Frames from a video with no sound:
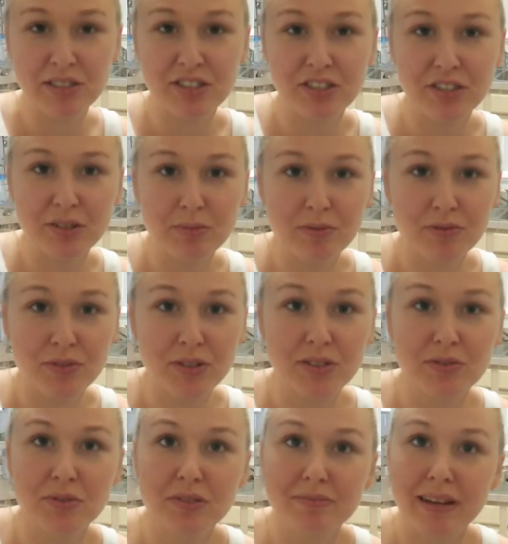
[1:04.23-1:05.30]
mentioned her before
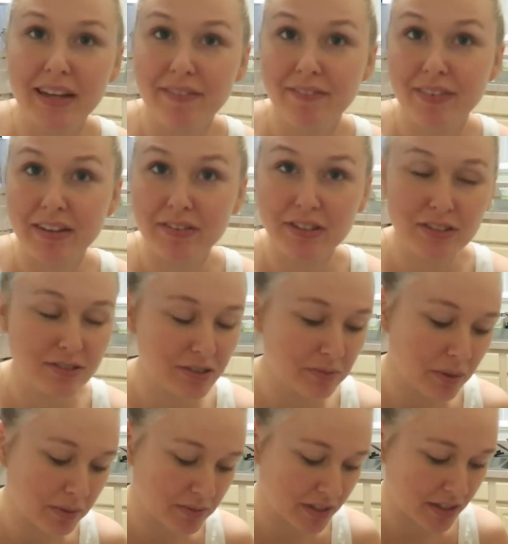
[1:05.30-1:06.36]
as one of my favorite
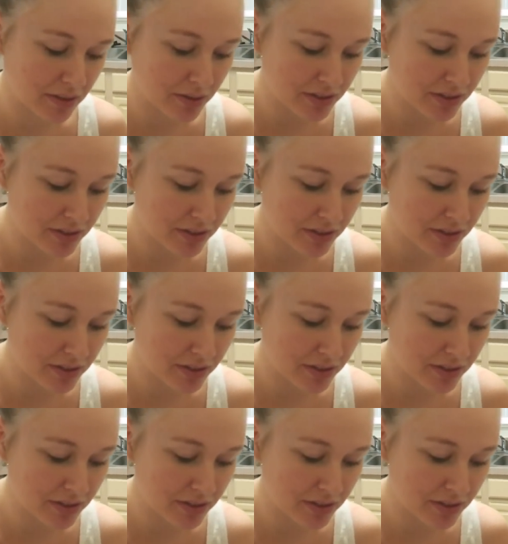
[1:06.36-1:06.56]
YouTube moms that